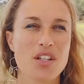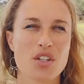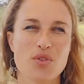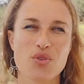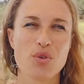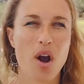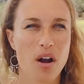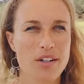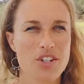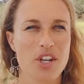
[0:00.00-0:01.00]
So through
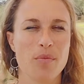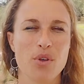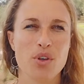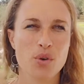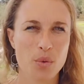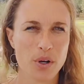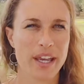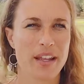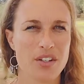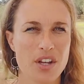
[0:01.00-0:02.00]
hardship, you will
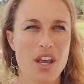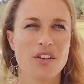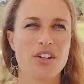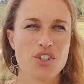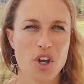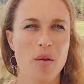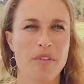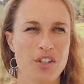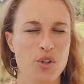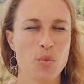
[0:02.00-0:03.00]
get the job
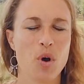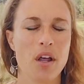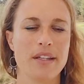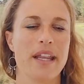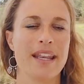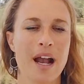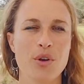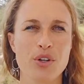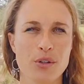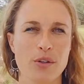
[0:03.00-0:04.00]
that you want. And
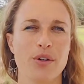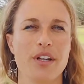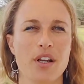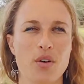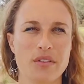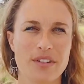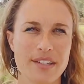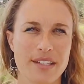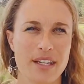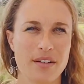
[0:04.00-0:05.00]
now you're learning all the
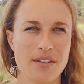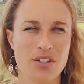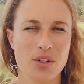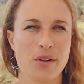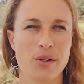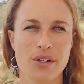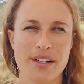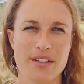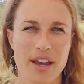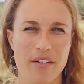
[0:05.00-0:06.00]
skills. You're
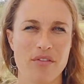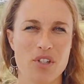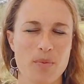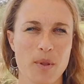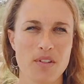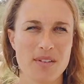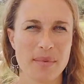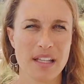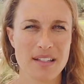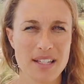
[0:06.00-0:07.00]
learning to have
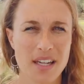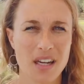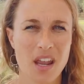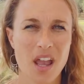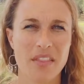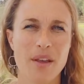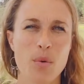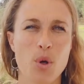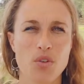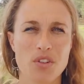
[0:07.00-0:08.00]
responsibility that
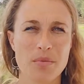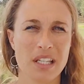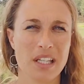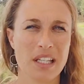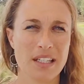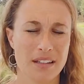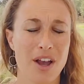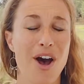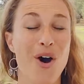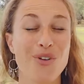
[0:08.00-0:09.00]
will ultimately lead
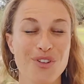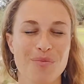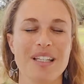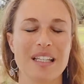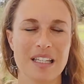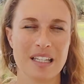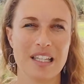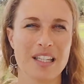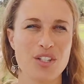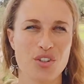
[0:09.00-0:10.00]
ultimately
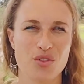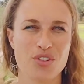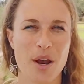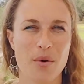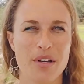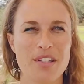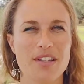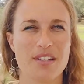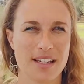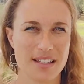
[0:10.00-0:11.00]
lead you towards
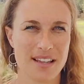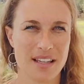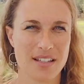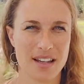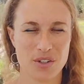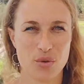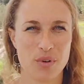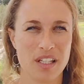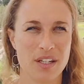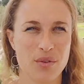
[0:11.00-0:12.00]
the success that you
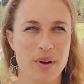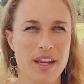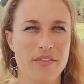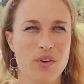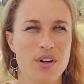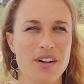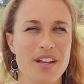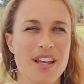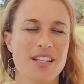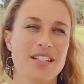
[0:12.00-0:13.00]
really crave for.
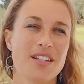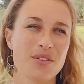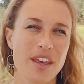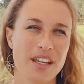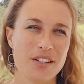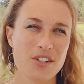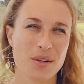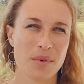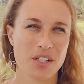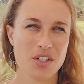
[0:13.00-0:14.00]
So thank you
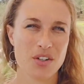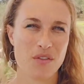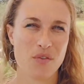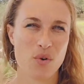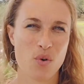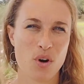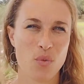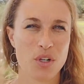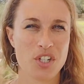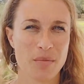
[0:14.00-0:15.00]
so much
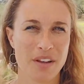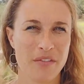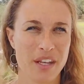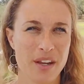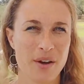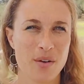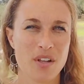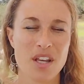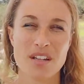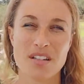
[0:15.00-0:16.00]
for watching my video.
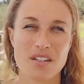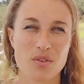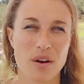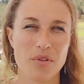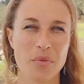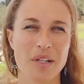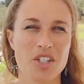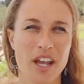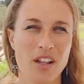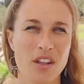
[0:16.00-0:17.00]
Subscribe to my
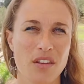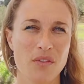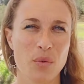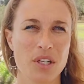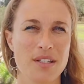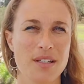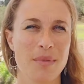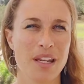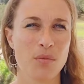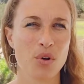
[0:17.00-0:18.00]
channel if you want to see
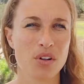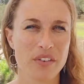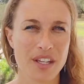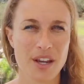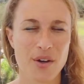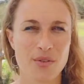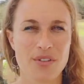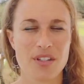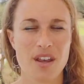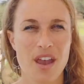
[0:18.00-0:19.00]
many more
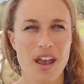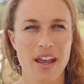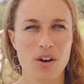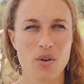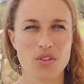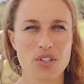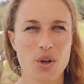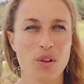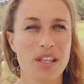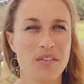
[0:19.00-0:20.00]
videos. And
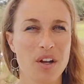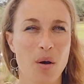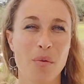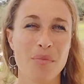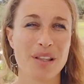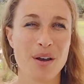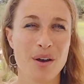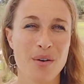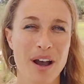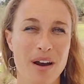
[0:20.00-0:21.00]
also leave a comment
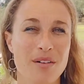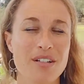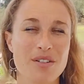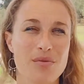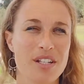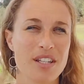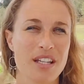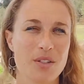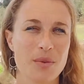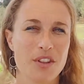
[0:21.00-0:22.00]
below how this
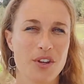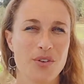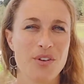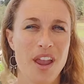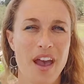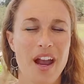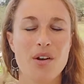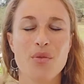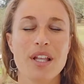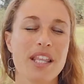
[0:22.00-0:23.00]
resonates with you.
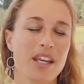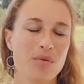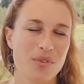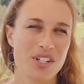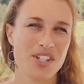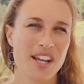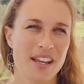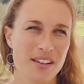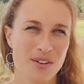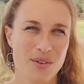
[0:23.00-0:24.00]
I really
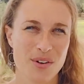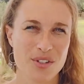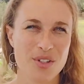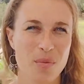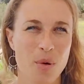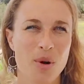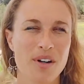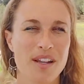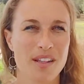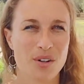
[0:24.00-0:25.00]
appreciate your
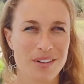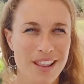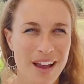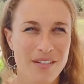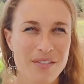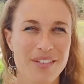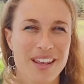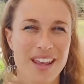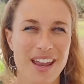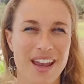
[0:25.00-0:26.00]
support and your love.
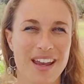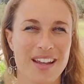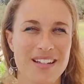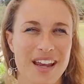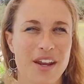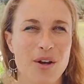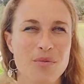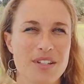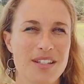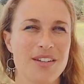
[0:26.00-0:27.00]
And I
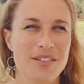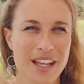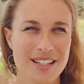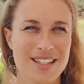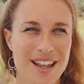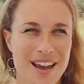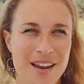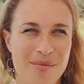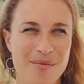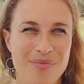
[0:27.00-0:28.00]
hope to see you next
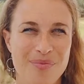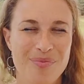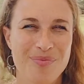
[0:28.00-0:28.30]
time.